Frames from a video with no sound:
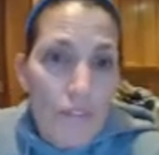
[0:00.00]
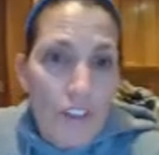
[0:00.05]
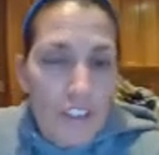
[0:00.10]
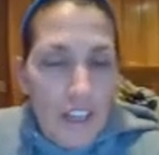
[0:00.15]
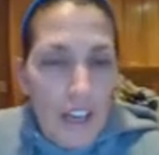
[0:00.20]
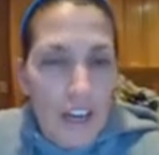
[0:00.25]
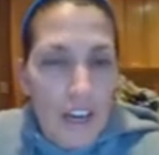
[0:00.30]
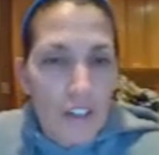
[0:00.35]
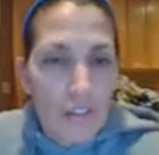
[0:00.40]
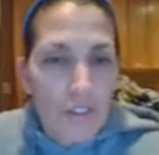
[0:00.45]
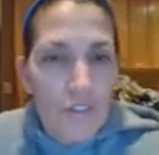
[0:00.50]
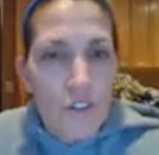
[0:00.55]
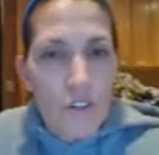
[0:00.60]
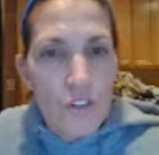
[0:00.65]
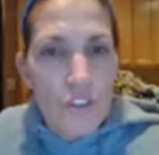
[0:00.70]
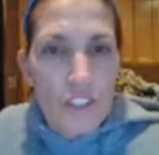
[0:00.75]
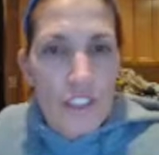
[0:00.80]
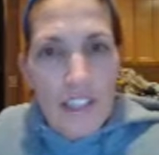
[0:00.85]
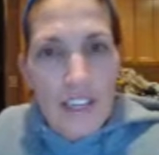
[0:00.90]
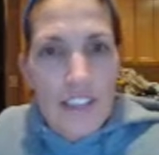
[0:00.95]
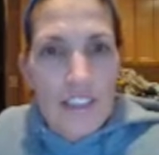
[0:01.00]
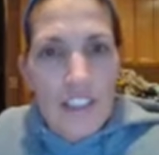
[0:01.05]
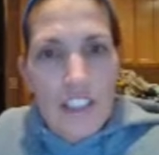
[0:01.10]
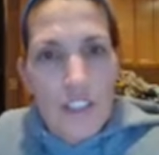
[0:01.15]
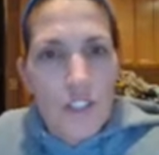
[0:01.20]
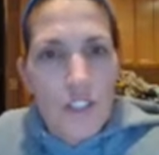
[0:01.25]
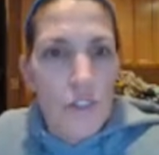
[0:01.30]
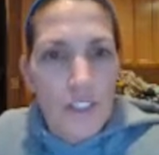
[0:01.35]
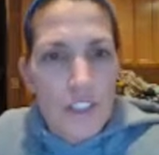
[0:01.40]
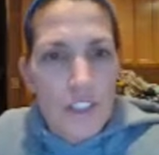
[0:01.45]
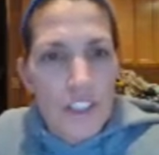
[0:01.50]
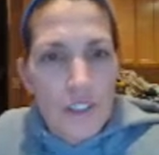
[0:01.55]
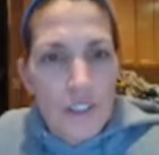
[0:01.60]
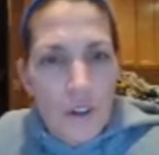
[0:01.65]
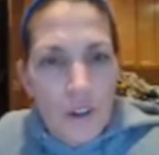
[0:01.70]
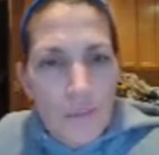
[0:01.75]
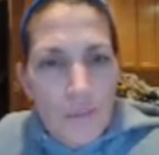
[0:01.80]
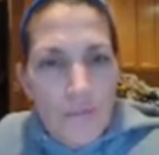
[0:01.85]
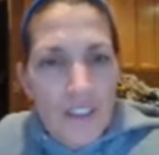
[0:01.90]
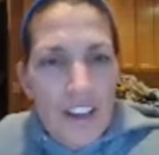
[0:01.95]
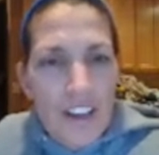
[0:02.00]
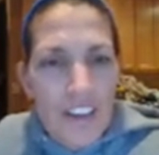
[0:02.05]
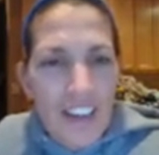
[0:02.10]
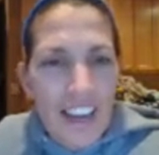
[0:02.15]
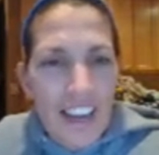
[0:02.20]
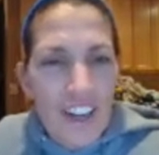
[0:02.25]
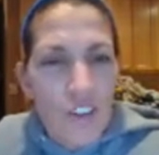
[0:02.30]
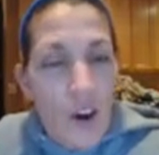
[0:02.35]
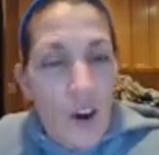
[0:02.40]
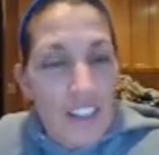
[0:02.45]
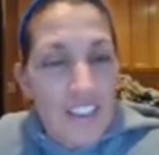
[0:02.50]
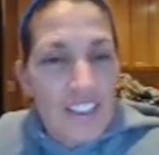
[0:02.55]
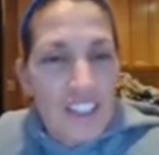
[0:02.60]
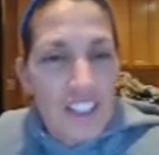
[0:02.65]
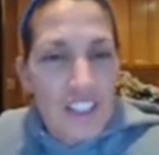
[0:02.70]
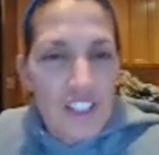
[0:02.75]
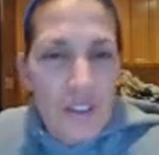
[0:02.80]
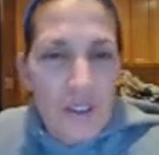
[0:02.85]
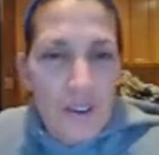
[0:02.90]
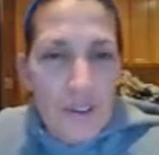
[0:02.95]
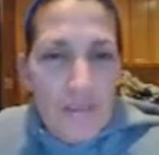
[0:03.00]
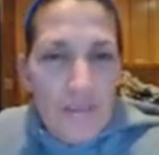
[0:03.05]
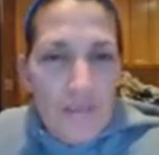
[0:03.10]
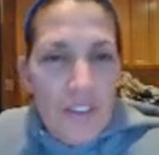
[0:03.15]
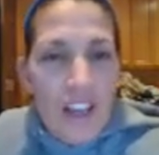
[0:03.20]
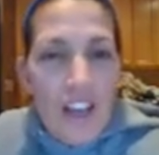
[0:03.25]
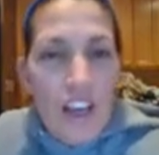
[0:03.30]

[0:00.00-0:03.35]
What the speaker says: It's kind of confused to say a 0 at 0. Okay, it crosses at 0.